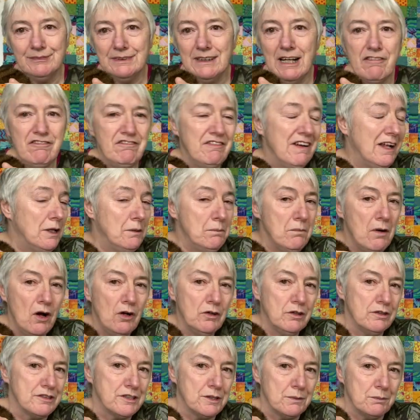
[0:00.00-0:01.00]
a film
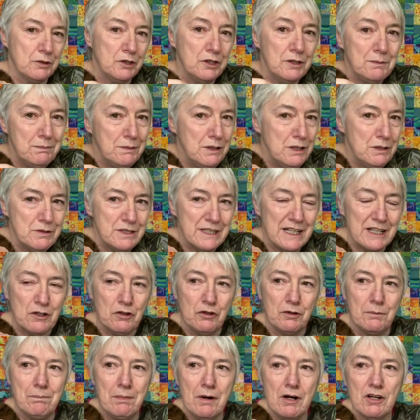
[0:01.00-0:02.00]
on or some good music
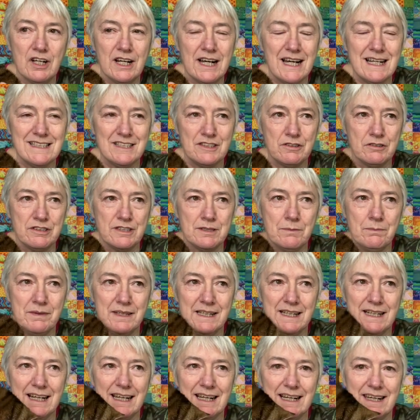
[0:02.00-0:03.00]
or a podcast or
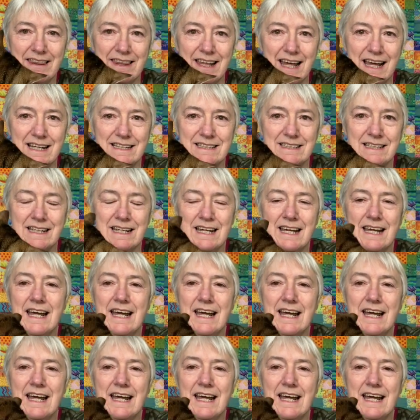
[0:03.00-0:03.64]
something like that.